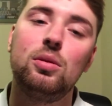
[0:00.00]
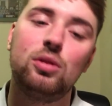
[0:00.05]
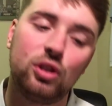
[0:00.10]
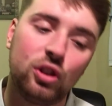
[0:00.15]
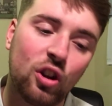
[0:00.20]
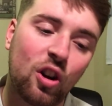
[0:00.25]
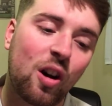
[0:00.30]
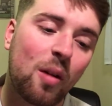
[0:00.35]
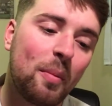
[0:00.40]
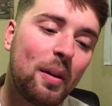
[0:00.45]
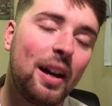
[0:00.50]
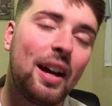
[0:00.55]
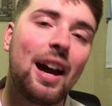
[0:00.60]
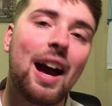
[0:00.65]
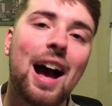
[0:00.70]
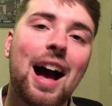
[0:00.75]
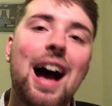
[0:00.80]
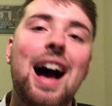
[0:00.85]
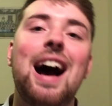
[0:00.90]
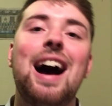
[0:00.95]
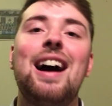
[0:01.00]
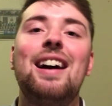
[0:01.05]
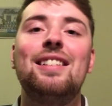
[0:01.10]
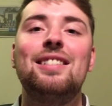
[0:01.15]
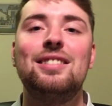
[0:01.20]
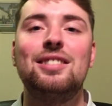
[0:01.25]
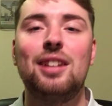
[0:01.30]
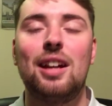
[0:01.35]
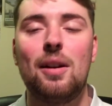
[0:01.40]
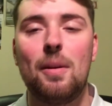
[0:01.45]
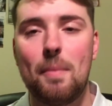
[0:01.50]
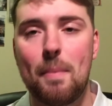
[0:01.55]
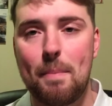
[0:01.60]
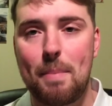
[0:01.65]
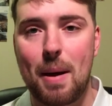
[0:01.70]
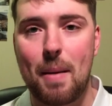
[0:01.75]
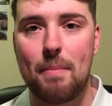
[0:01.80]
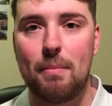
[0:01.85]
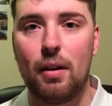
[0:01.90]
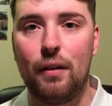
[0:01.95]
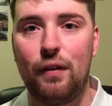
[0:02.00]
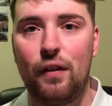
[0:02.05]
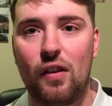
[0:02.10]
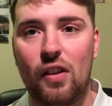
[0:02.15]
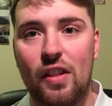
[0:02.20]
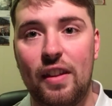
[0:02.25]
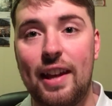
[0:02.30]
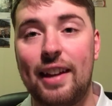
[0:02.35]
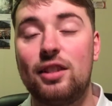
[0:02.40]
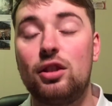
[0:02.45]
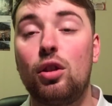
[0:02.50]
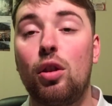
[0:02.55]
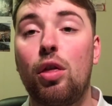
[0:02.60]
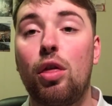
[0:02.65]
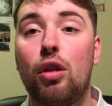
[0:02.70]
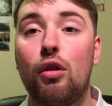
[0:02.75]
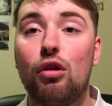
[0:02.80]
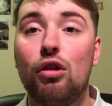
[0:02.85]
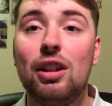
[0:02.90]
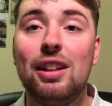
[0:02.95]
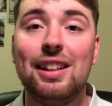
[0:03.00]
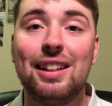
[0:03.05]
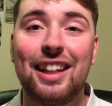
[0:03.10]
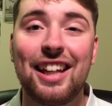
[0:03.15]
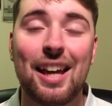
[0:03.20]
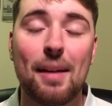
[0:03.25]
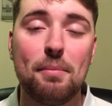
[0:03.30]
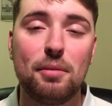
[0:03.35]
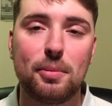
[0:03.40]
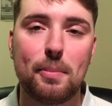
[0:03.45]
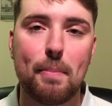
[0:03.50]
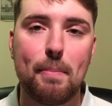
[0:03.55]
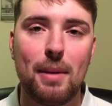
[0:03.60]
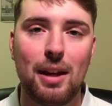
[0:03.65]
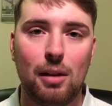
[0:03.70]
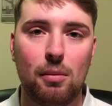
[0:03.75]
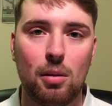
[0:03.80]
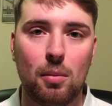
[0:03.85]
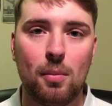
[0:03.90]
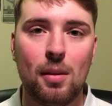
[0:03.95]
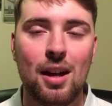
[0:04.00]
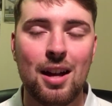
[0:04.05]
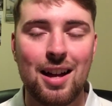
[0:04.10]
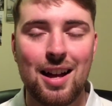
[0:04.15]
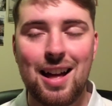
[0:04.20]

Diame and Mbemba for the next three games minimum.